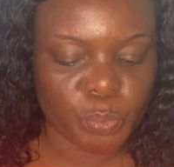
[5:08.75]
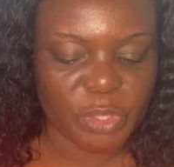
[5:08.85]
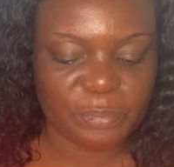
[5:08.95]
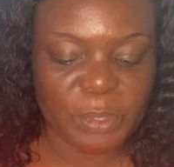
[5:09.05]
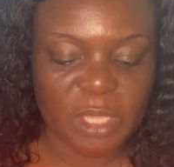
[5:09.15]

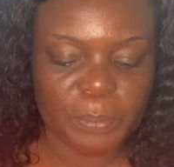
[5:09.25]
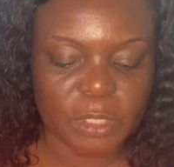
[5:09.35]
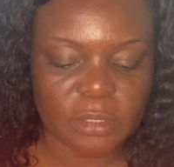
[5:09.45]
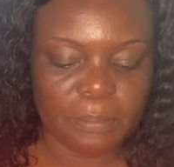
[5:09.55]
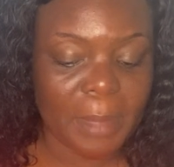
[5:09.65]
with
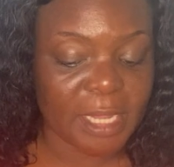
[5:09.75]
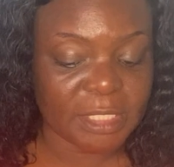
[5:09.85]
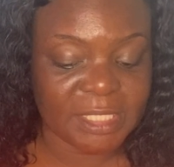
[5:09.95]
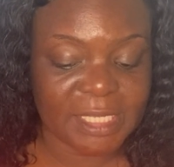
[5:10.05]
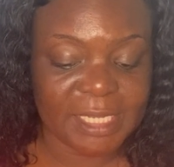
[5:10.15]
People
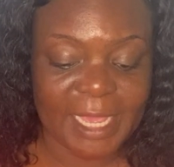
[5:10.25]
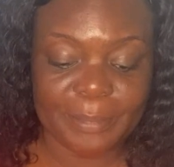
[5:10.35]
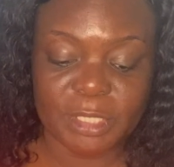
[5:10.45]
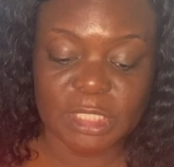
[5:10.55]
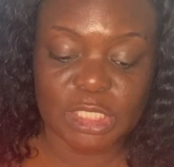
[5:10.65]
Magazine,
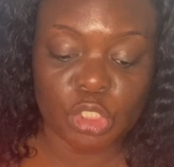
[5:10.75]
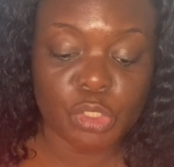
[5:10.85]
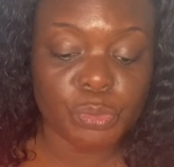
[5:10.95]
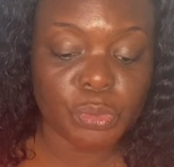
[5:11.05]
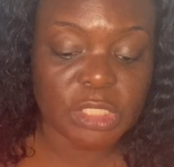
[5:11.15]
ABC
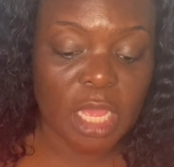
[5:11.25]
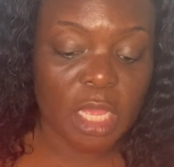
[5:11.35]
News,